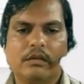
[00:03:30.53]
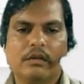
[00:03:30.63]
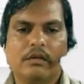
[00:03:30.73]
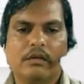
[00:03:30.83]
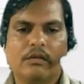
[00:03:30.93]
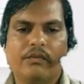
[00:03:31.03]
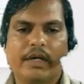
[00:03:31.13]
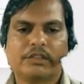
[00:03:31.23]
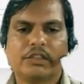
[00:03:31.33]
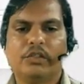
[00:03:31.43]

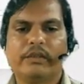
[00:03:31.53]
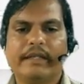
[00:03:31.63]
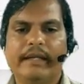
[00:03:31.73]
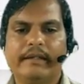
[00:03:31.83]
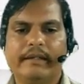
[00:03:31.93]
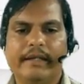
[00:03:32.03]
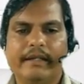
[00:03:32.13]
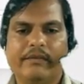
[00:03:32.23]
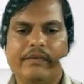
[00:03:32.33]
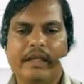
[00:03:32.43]
to create a data
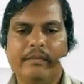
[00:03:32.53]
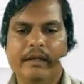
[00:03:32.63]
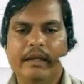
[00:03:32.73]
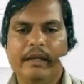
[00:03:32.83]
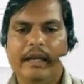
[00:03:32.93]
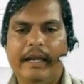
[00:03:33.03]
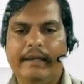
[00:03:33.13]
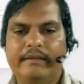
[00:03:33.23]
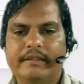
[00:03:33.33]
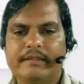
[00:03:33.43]
frame, and this
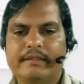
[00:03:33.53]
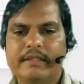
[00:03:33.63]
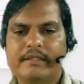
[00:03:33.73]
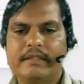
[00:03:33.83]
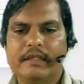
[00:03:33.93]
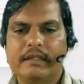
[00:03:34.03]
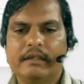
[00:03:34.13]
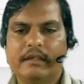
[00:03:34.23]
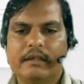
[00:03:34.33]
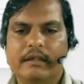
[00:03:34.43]
is the
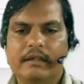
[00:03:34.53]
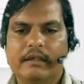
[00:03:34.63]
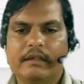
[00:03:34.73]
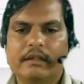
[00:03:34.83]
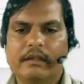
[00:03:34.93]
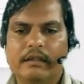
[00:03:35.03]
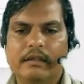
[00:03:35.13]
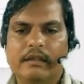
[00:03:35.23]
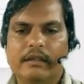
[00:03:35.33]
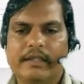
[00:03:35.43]

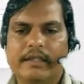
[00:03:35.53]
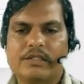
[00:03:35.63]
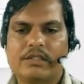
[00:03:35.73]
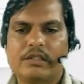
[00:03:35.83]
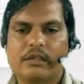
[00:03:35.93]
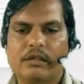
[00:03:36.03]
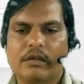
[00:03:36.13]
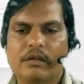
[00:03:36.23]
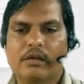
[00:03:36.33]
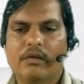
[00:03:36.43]
list
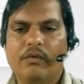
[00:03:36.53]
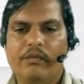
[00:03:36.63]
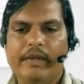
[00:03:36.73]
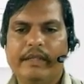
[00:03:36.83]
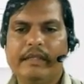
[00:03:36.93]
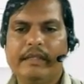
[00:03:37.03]
variable.